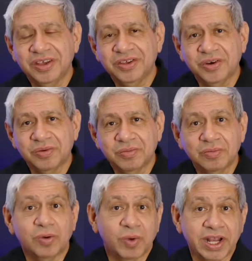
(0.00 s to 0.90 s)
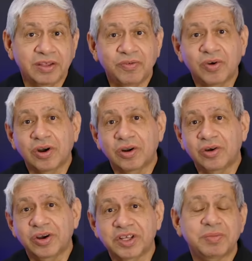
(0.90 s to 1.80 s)
we're waiting for
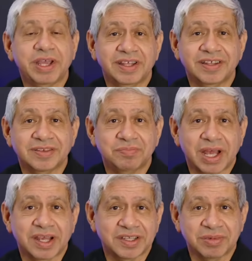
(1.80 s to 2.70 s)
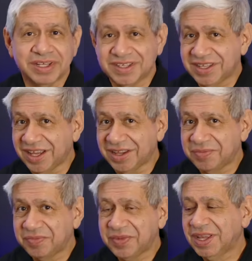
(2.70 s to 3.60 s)
or expecting to possibly see.
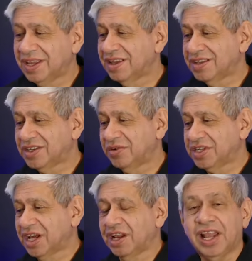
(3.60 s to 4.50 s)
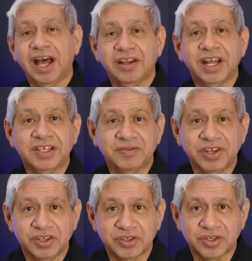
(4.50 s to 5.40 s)
So it's got a lot of nice
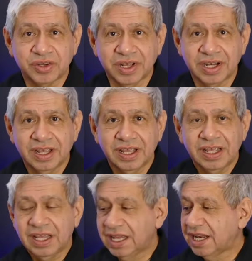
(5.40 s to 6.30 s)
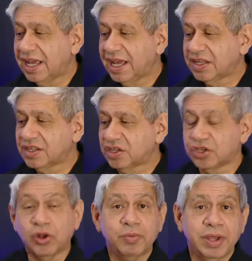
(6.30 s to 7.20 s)
features to it. It has a
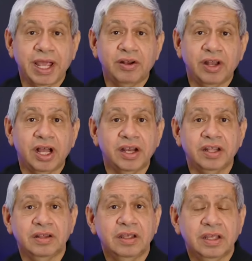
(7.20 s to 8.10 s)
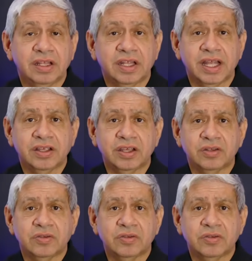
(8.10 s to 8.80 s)
solar panel on it that can